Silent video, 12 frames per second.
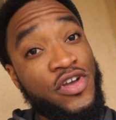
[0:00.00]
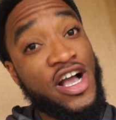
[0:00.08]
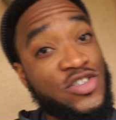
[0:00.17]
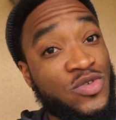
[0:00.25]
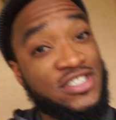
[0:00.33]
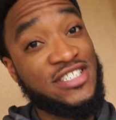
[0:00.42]
If you
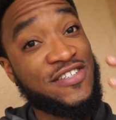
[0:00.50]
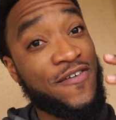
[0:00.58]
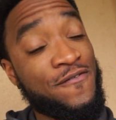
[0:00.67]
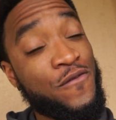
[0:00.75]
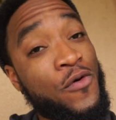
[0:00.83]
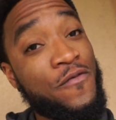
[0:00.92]
guys want to see the
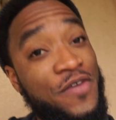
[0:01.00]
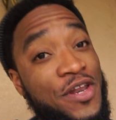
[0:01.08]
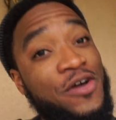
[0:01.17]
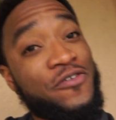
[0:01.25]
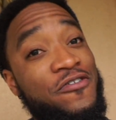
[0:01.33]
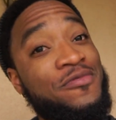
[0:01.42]
full
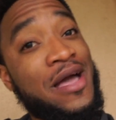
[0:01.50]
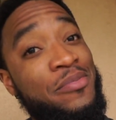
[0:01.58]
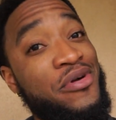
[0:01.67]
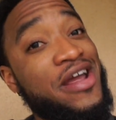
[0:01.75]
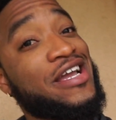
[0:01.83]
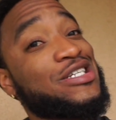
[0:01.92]
video from
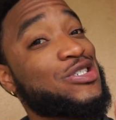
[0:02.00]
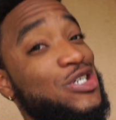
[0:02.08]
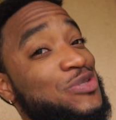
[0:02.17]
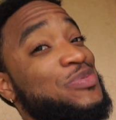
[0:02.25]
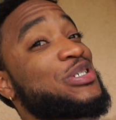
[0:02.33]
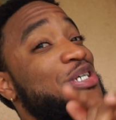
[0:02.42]
that prank, and
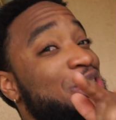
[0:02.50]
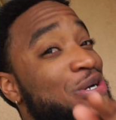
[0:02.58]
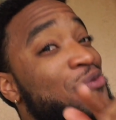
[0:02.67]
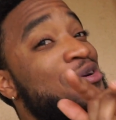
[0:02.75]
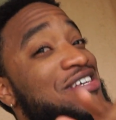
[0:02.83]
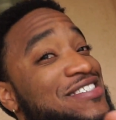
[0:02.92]
trust me, you're
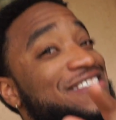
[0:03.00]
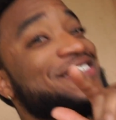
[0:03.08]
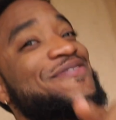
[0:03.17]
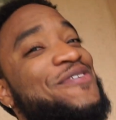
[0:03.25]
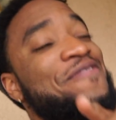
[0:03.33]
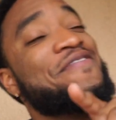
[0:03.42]
gonna want to see
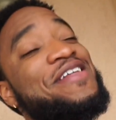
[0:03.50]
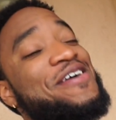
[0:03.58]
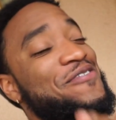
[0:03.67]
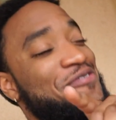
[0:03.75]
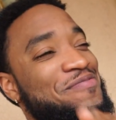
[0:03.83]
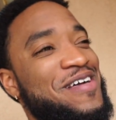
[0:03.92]
the full
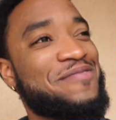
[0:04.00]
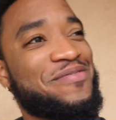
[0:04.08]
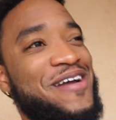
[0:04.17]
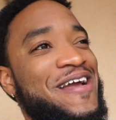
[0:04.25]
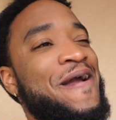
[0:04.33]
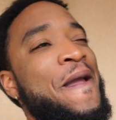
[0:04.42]
video from that
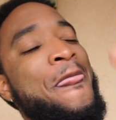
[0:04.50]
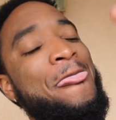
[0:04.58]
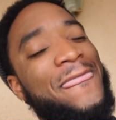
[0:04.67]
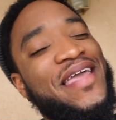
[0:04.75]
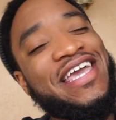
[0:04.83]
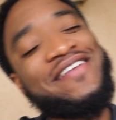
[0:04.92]
prank,
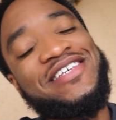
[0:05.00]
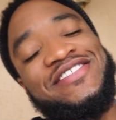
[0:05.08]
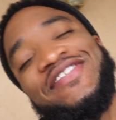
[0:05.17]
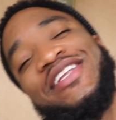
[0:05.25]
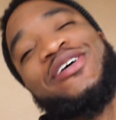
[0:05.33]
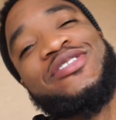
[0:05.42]
give this
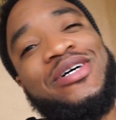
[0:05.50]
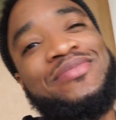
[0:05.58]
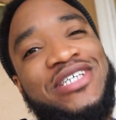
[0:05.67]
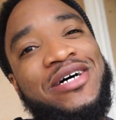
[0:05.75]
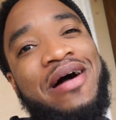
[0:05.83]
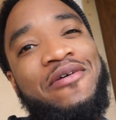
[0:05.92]
video a
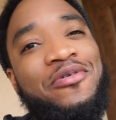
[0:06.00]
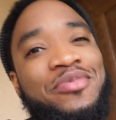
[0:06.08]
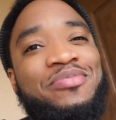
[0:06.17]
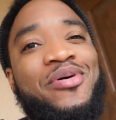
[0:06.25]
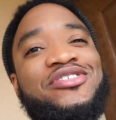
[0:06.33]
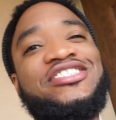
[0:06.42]
thumbs up. I will
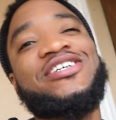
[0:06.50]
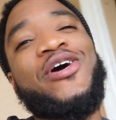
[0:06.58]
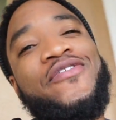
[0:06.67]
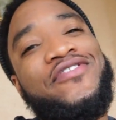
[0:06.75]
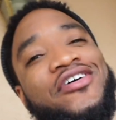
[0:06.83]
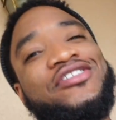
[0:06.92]
be posting it
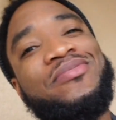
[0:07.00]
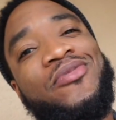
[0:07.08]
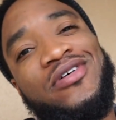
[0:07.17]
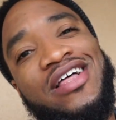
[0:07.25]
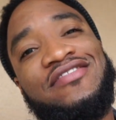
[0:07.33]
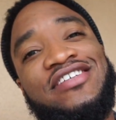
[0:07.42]
over on the
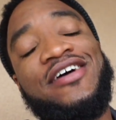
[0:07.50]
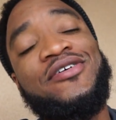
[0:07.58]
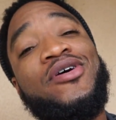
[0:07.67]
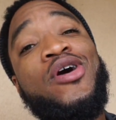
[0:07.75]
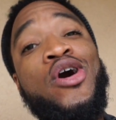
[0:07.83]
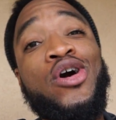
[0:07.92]
MoreLyfe
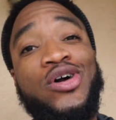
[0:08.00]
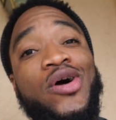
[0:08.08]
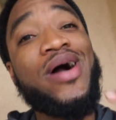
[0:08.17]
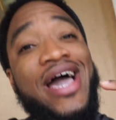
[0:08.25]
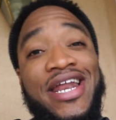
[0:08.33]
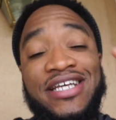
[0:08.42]
channel.
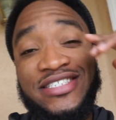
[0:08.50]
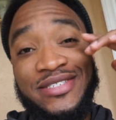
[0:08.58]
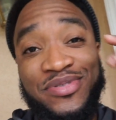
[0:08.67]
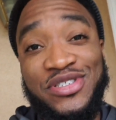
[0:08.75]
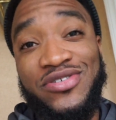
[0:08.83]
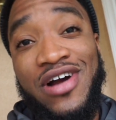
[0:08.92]
Go ahead and
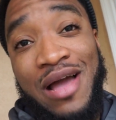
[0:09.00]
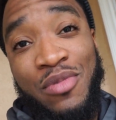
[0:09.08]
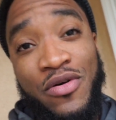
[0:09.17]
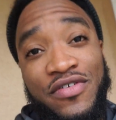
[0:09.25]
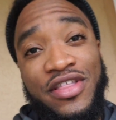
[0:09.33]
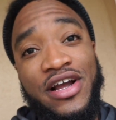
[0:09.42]
subscribe
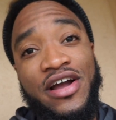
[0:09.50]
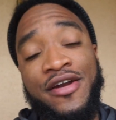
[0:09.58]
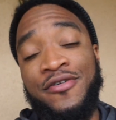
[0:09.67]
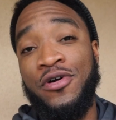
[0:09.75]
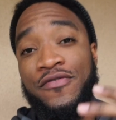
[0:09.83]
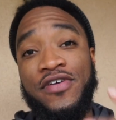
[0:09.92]
over there. I
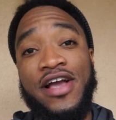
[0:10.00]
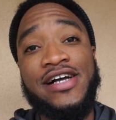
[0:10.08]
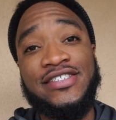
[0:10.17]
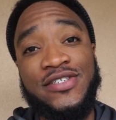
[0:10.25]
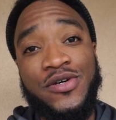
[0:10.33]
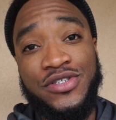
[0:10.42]
don't know if you
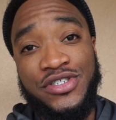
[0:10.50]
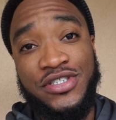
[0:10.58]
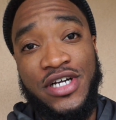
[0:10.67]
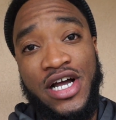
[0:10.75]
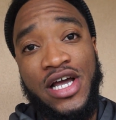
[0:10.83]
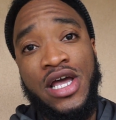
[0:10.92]
guys know this or
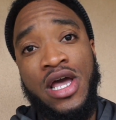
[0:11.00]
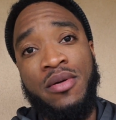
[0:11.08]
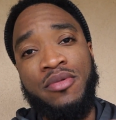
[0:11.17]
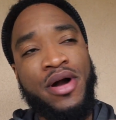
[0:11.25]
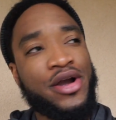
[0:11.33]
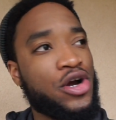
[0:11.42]
not,
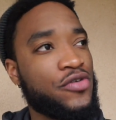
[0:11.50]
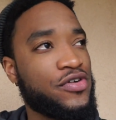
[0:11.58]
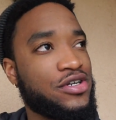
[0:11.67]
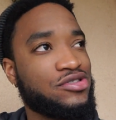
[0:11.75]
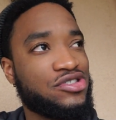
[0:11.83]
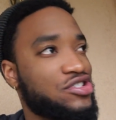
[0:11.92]
but my
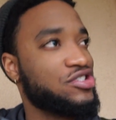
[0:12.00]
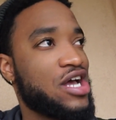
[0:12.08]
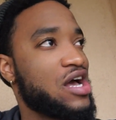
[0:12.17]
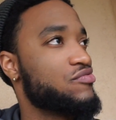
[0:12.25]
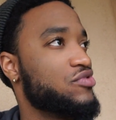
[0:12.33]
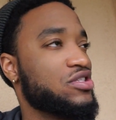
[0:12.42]
girlfriend does
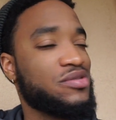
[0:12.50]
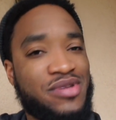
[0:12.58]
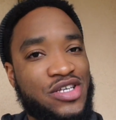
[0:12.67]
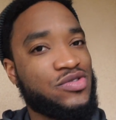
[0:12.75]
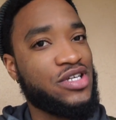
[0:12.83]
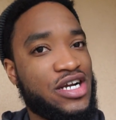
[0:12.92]
not really
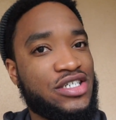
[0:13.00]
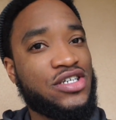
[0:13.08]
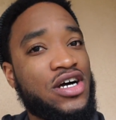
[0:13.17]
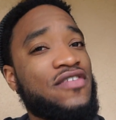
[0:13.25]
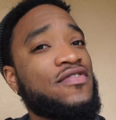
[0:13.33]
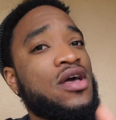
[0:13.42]
mess with
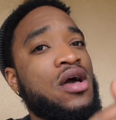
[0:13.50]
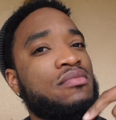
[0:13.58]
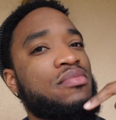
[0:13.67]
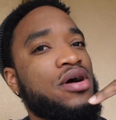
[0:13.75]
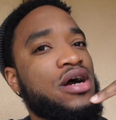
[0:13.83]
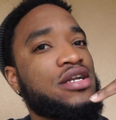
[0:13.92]
airsoft,
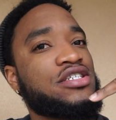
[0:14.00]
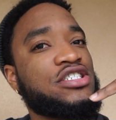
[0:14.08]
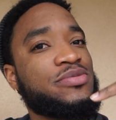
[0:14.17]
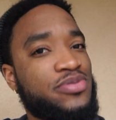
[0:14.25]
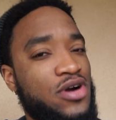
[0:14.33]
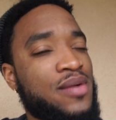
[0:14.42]
but
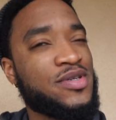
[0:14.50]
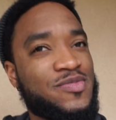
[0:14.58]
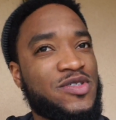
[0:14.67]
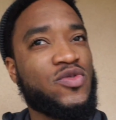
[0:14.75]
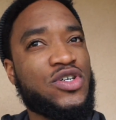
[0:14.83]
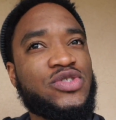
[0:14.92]
she promised
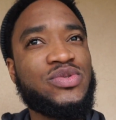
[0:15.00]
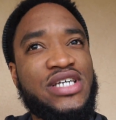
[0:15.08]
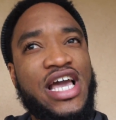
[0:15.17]
me once we